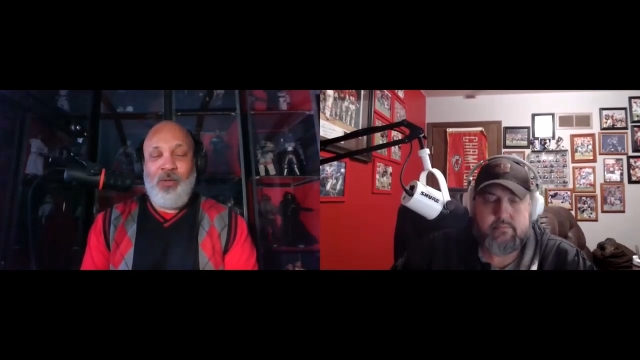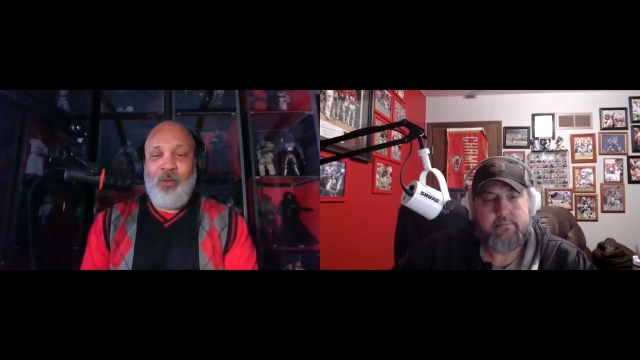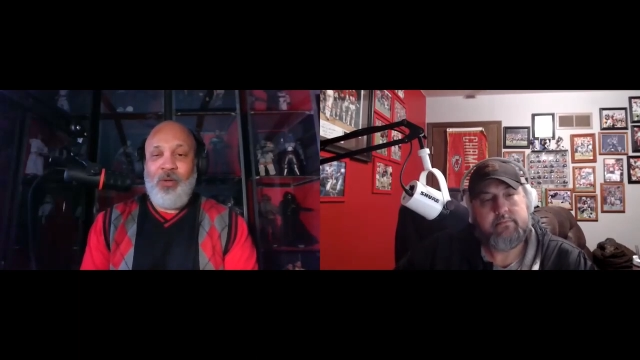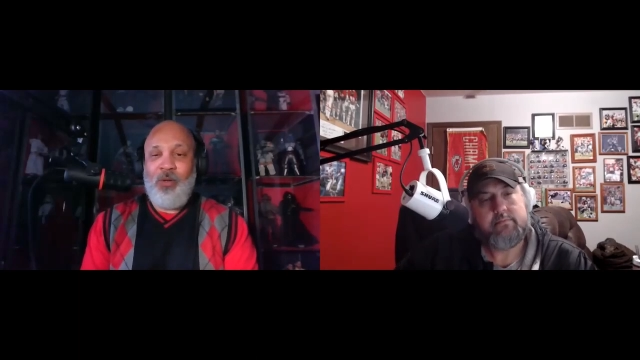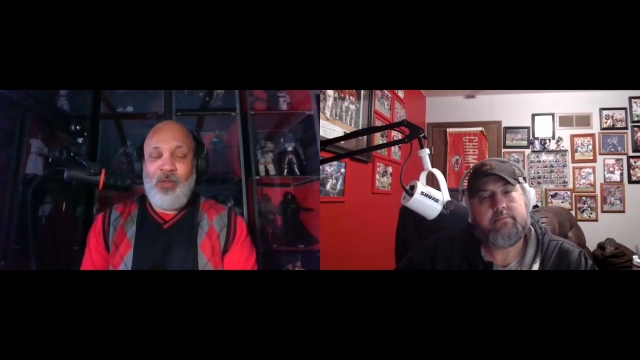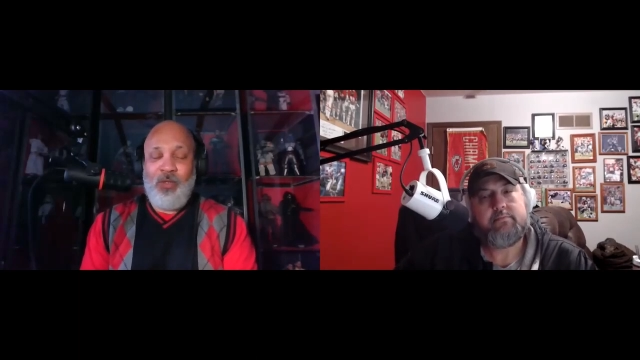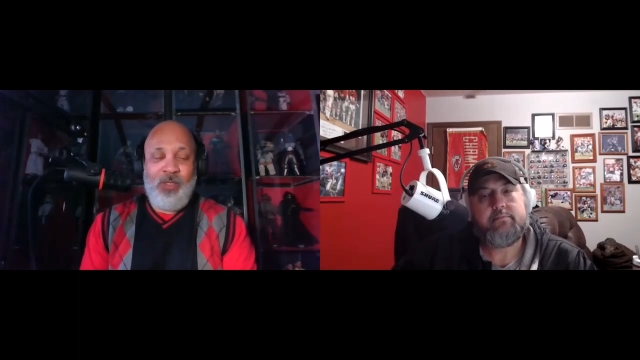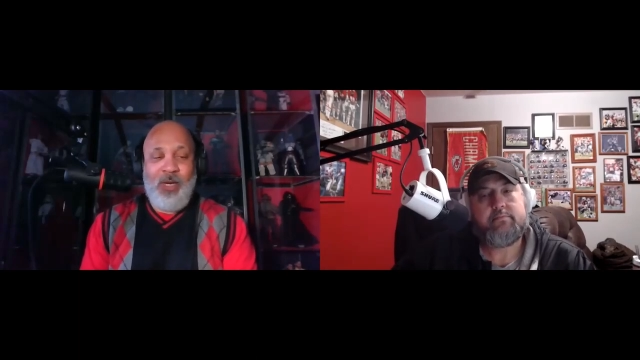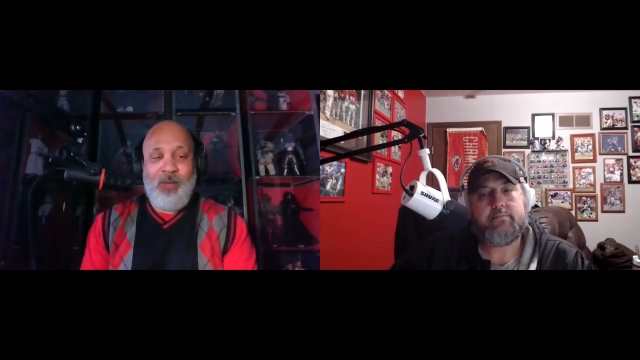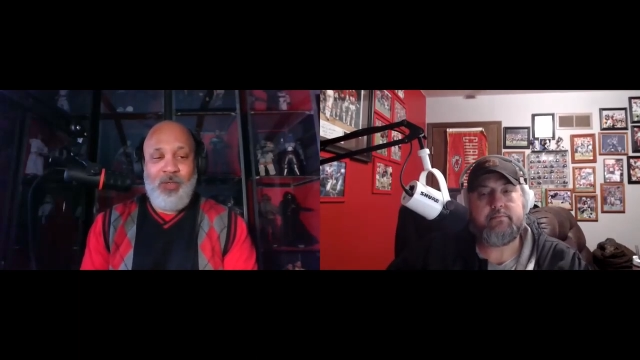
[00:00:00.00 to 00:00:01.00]
Speaker 1: are the
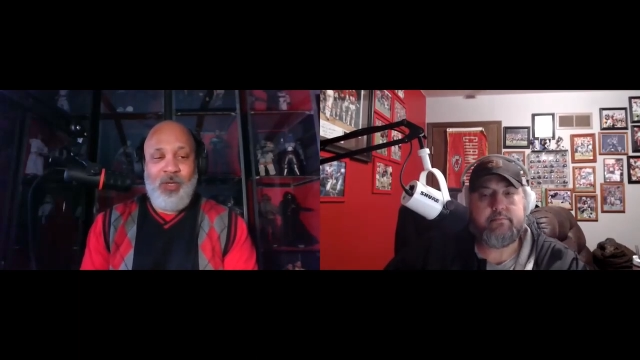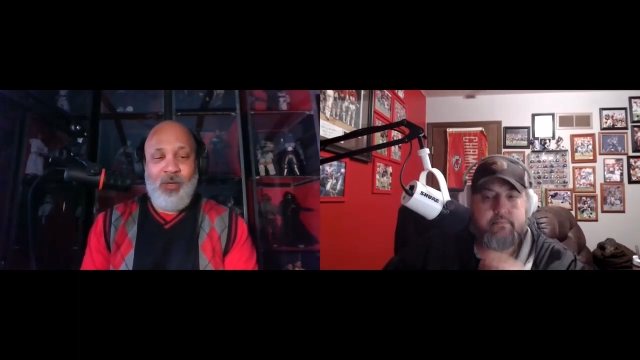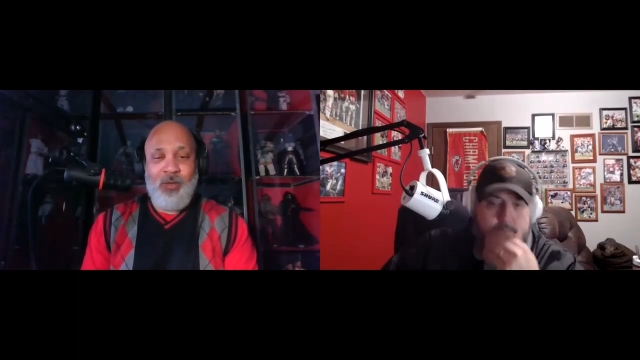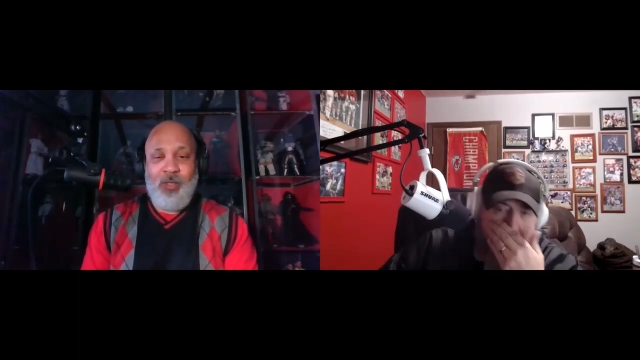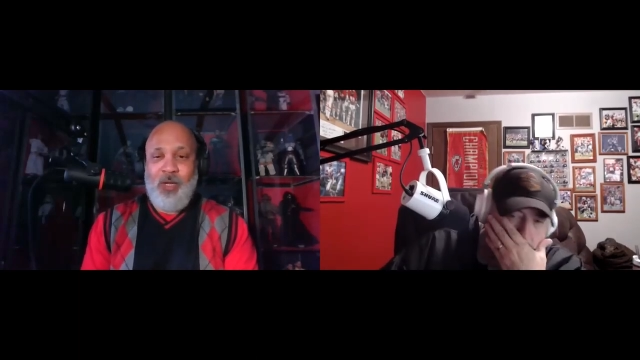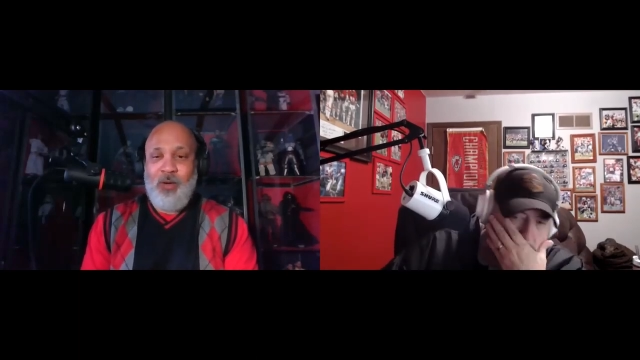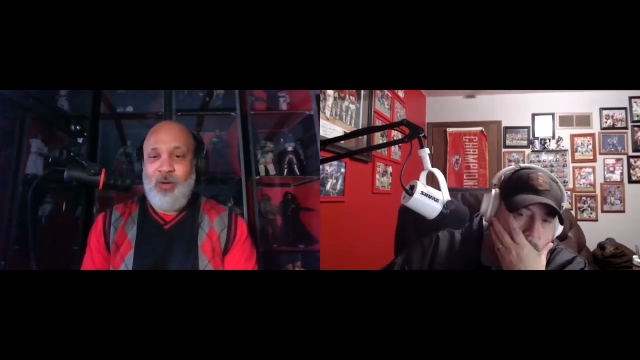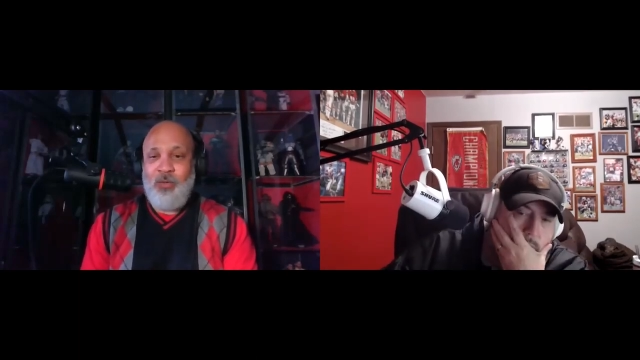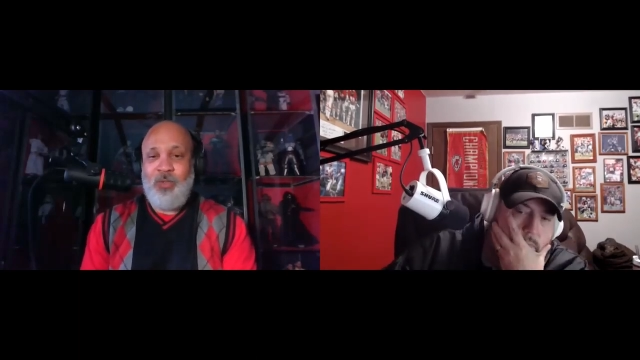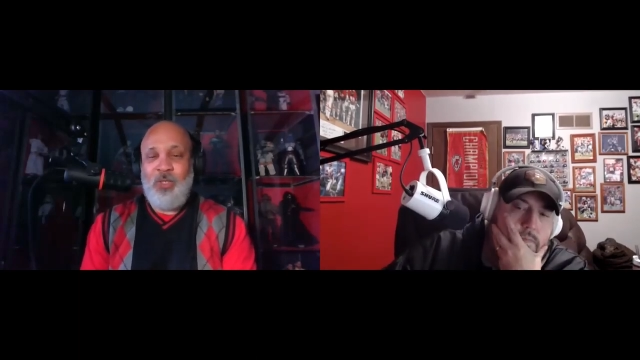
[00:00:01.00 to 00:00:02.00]
top dog. They
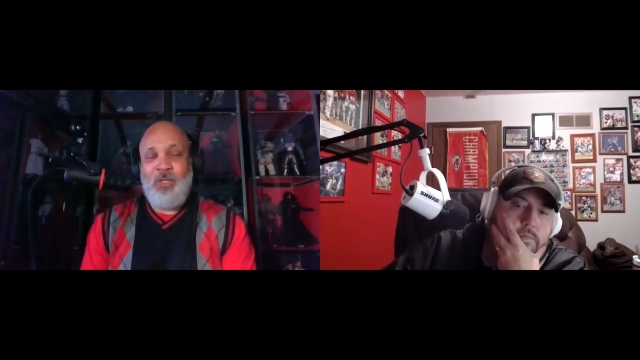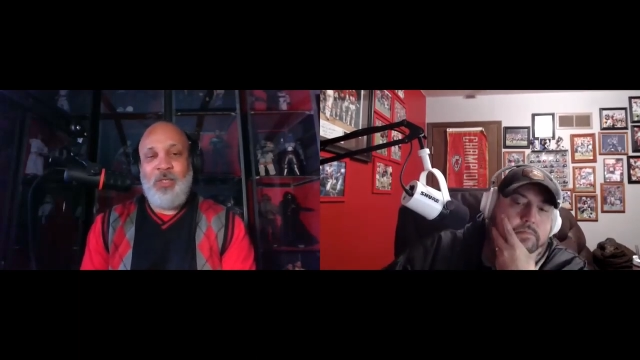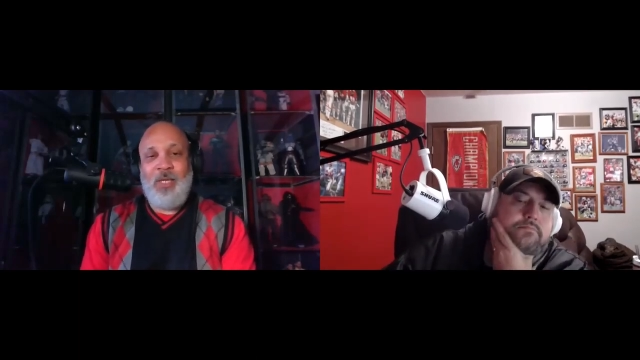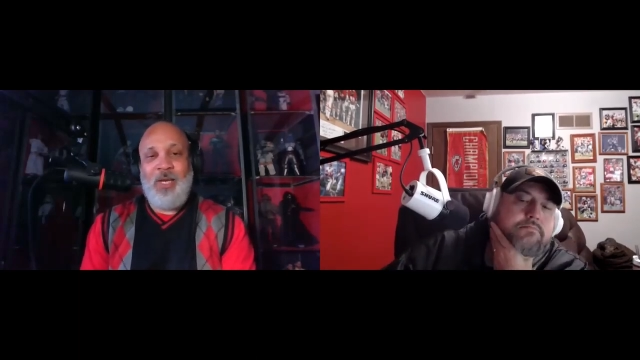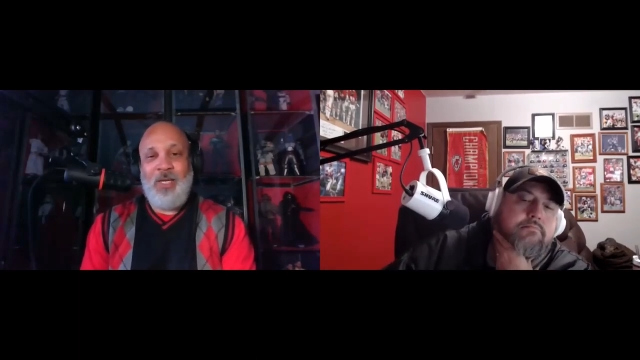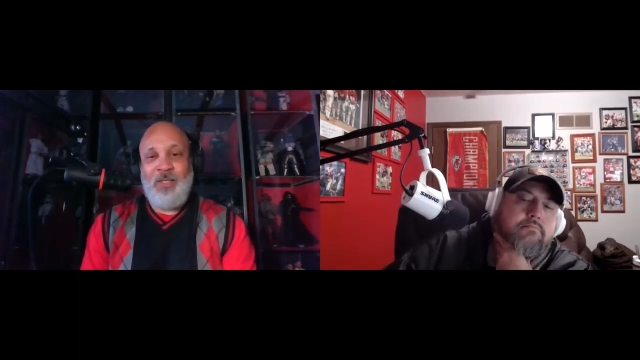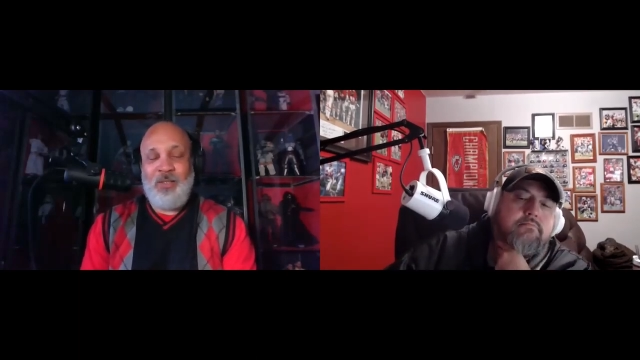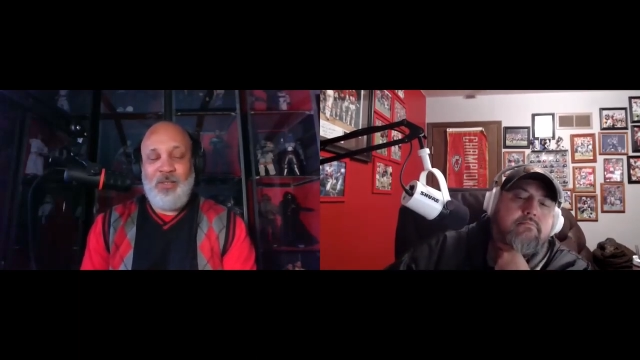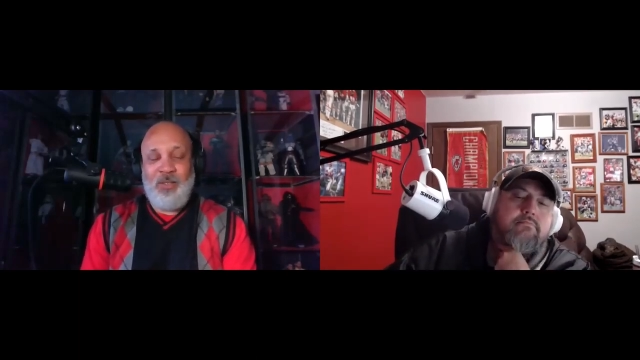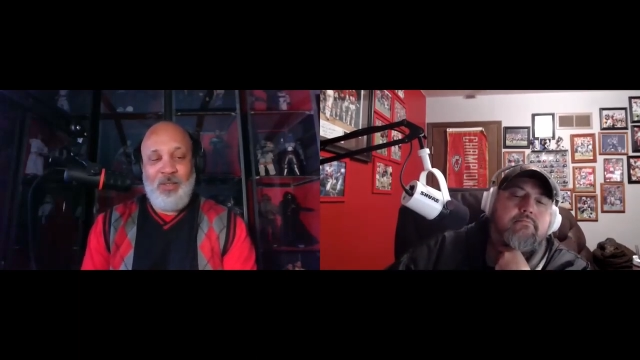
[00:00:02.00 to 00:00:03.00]
are hosting the
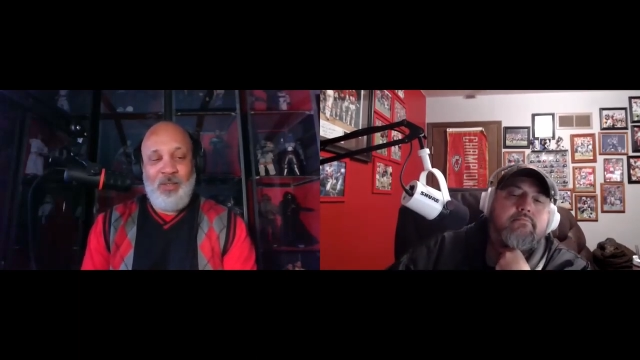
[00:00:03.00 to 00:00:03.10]
Lions.